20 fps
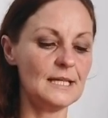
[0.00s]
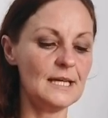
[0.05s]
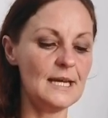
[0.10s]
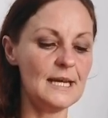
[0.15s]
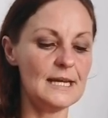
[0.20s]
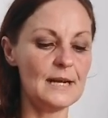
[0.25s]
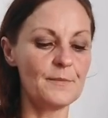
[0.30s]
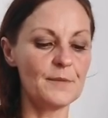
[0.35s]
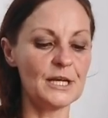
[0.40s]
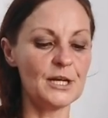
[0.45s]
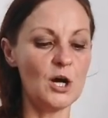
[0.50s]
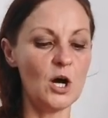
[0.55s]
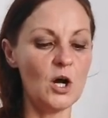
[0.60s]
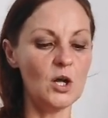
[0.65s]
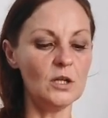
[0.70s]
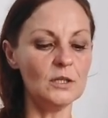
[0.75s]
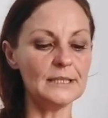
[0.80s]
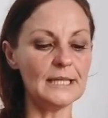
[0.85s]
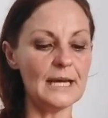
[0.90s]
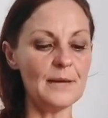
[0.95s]
Okay, and I'm going to
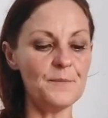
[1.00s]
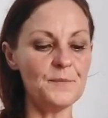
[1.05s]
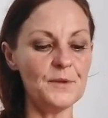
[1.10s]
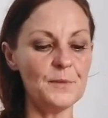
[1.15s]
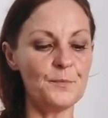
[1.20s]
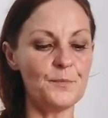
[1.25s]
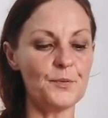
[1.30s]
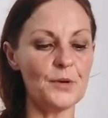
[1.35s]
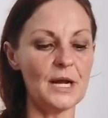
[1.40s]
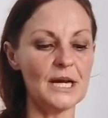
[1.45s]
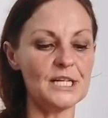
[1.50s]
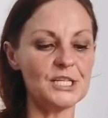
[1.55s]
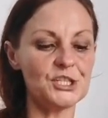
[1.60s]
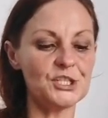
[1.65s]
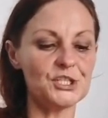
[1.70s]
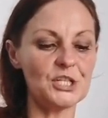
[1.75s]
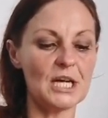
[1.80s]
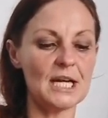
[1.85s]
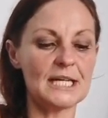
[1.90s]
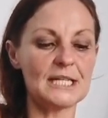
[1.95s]
hold up the
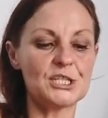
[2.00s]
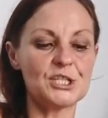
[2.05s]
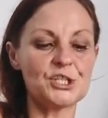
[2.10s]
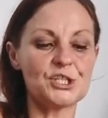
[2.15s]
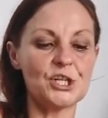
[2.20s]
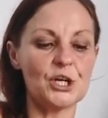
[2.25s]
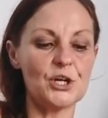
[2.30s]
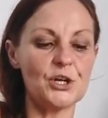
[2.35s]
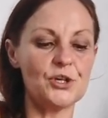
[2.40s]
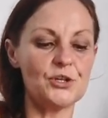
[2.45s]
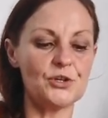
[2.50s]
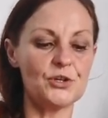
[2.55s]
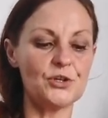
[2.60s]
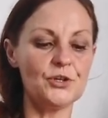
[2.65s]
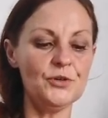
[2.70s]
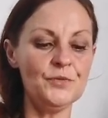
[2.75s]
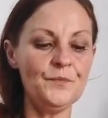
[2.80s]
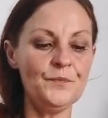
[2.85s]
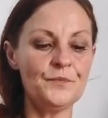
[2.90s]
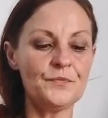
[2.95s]
brush so I can show
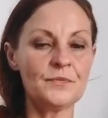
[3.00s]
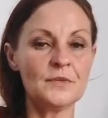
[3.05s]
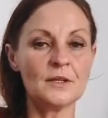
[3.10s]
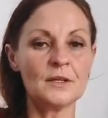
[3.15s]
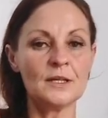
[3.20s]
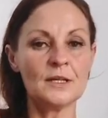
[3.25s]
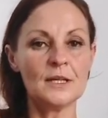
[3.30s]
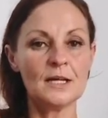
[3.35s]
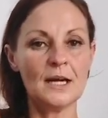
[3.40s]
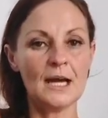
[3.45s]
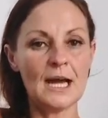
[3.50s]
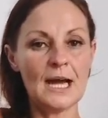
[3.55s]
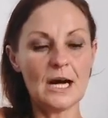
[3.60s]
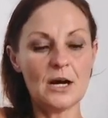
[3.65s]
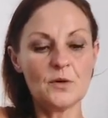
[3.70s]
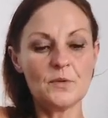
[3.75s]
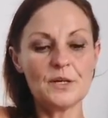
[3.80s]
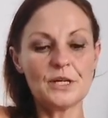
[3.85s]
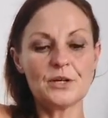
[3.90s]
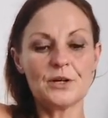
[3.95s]
you
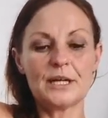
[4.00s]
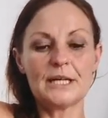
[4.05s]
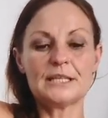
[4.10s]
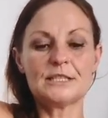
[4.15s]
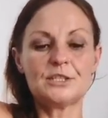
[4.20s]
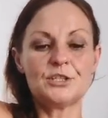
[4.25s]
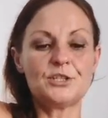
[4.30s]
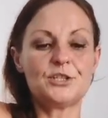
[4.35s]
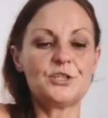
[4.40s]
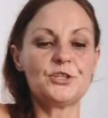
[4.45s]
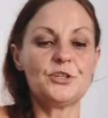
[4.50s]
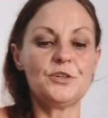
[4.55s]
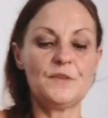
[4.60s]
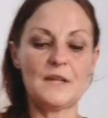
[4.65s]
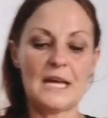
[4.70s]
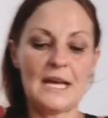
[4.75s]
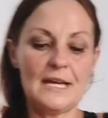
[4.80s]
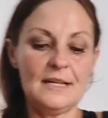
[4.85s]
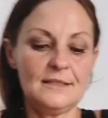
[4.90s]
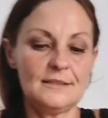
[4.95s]
how we're going to
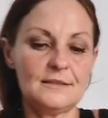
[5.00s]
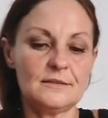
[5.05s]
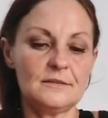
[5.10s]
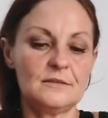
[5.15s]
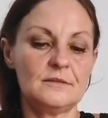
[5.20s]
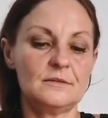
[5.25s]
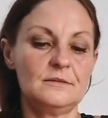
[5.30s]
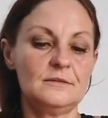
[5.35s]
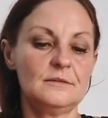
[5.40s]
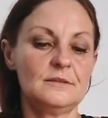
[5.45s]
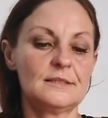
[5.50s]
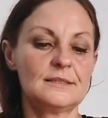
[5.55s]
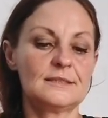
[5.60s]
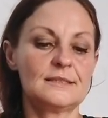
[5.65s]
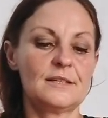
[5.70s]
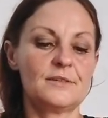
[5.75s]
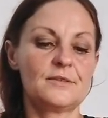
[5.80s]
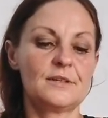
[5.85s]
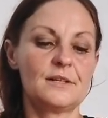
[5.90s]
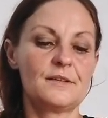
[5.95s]
do that. Oh,
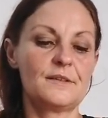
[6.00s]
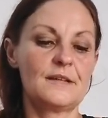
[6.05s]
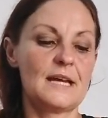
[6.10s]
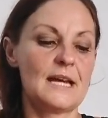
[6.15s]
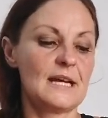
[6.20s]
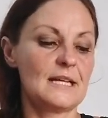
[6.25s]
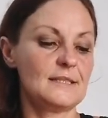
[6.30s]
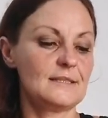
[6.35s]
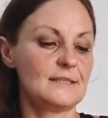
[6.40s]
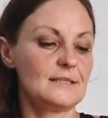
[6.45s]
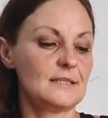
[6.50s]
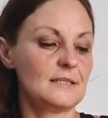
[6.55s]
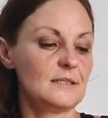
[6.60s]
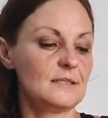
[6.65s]
let's get rid of that.